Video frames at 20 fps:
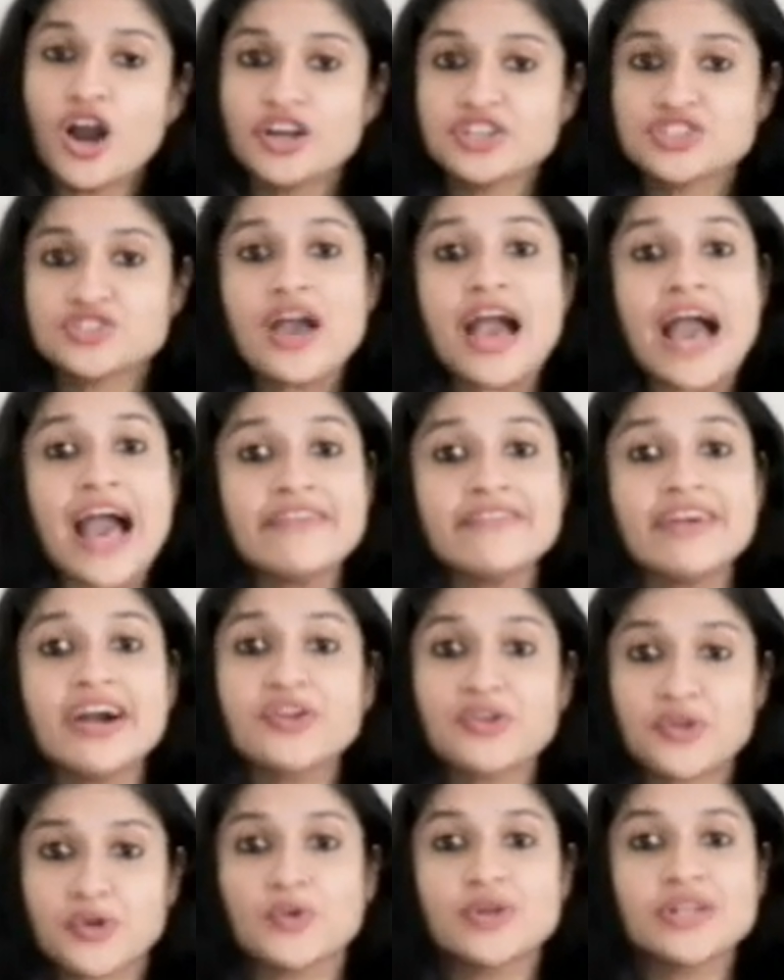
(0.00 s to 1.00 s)
or to have
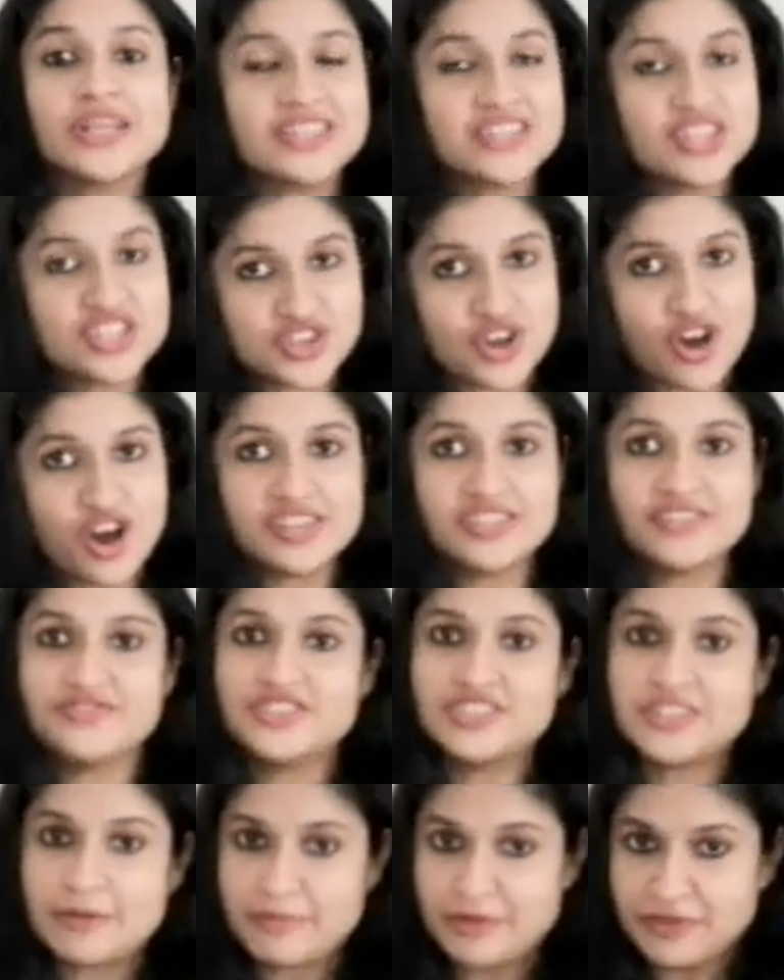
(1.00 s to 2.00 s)
a role in the choice of
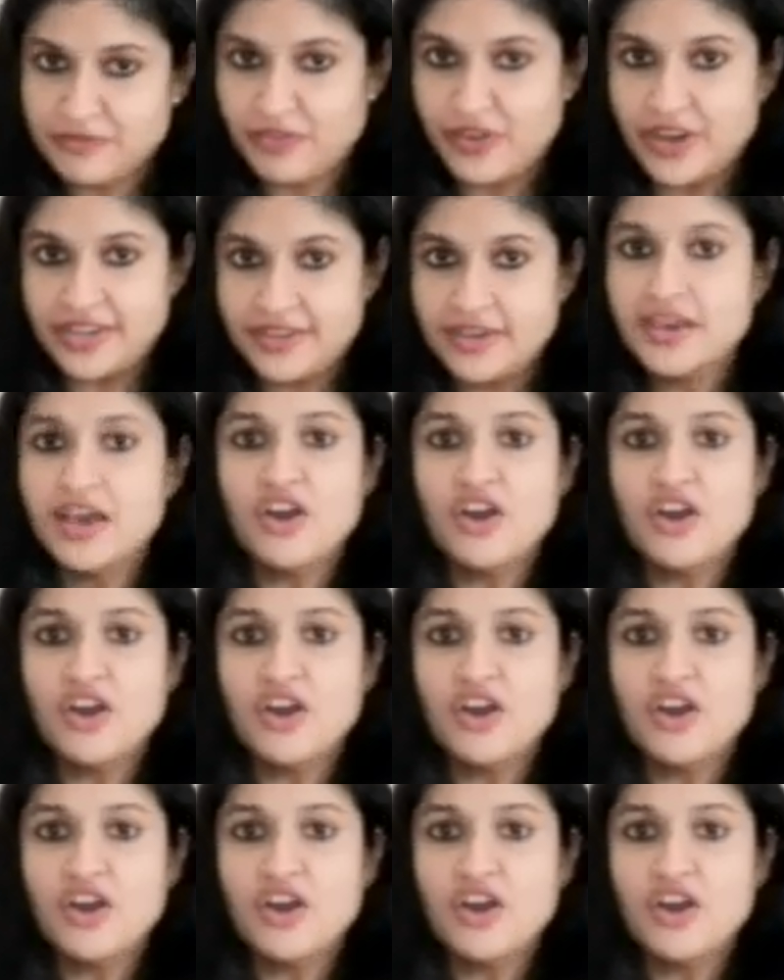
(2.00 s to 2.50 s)
the debit fund.